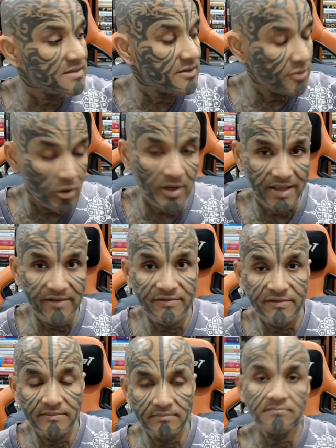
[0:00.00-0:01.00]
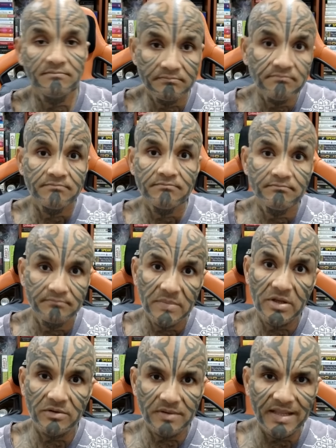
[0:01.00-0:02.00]
your life,
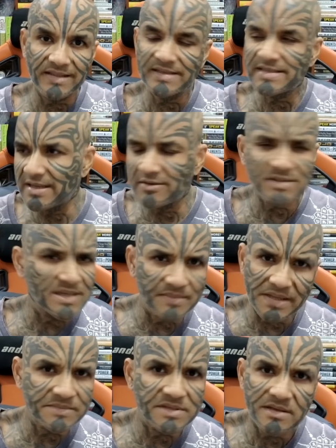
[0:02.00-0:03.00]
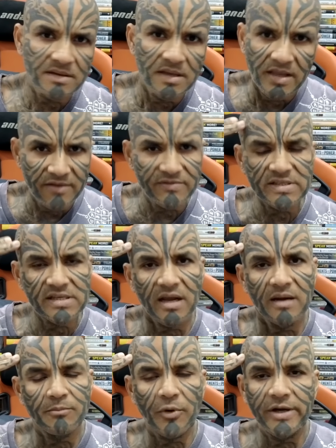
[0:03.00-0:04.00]
you know, like they say, you know, sometimes if there's a
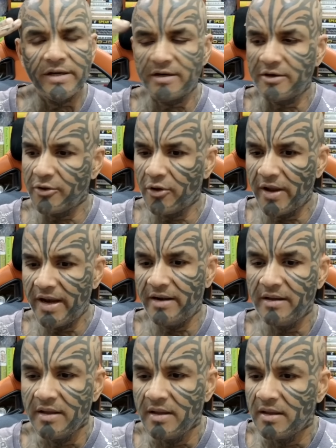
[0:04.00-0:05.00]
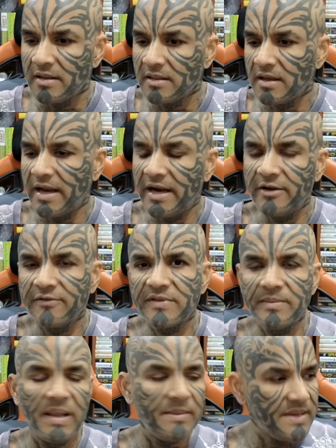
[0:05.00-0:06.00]
gun pointed to your head, the head of the
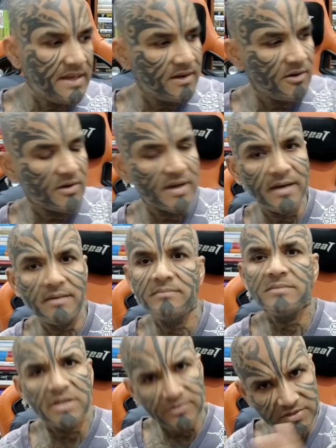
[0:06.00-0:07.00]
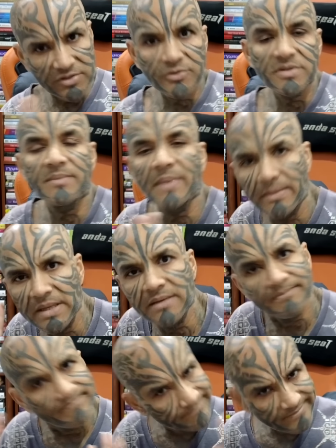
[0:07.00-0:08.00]
baby or head, she will choose the baby.
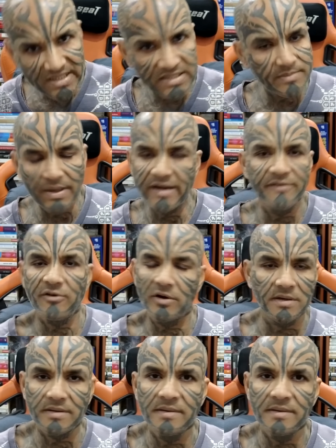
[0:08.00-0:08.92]
It's by default.